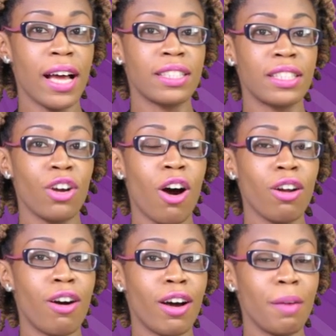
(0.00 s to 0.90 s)
as they
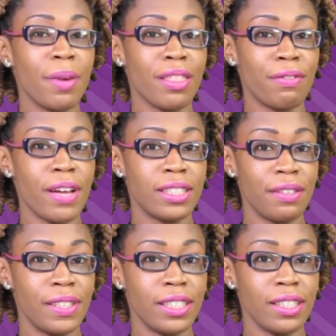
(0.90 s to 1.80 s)
got caught up in the
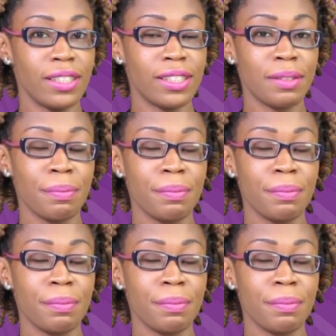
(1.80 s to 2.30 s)
festivities.